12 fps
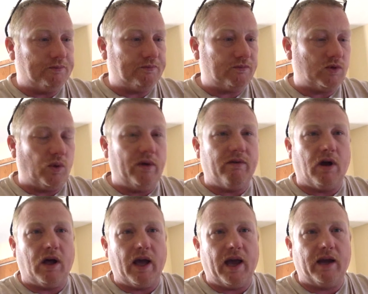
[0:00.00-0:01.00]
We've all
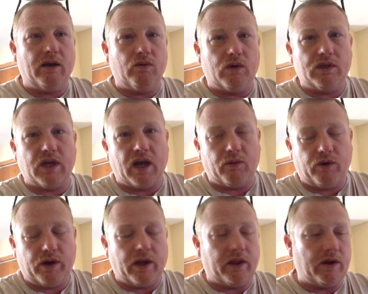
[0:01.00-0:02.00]
had it one time or
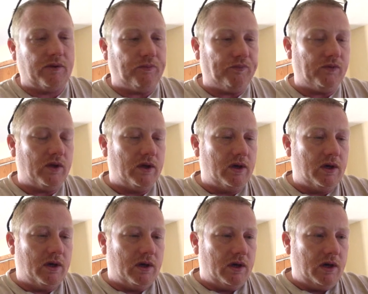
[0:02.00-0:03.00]
another.
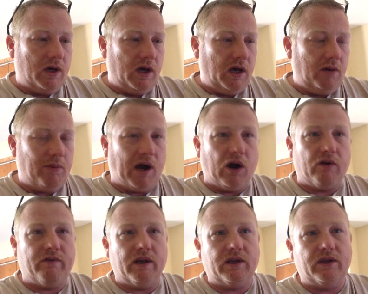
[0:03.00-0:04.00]
Power
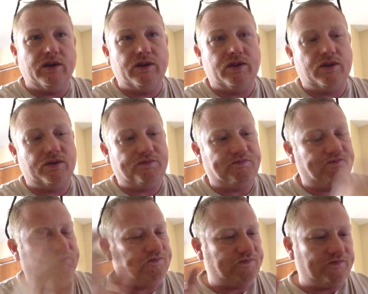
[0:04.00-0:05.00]
failures,
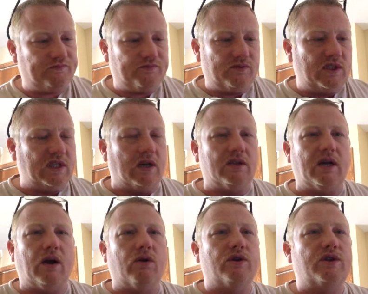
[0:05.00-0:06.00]
cell
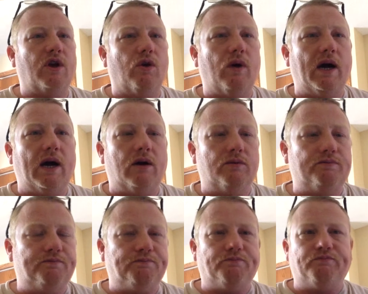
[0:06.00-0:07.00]
towers go out,
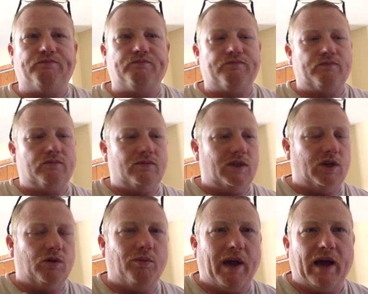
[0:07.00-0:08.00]

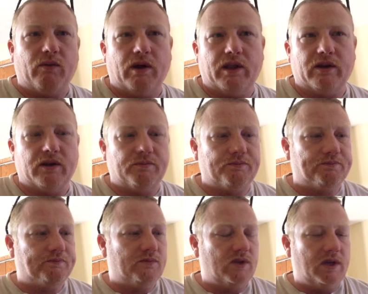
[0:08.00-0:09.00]
bad weather,
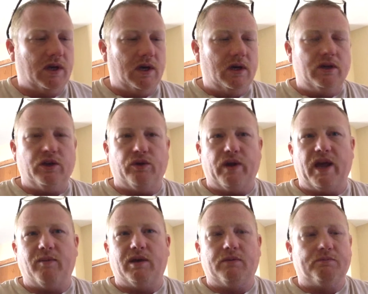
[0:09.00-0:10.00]
you
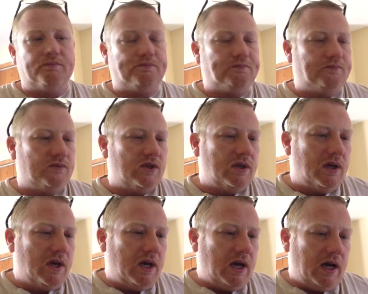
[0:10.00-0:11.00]
name it.
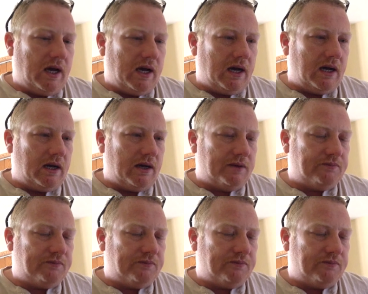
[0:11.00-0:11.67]
Not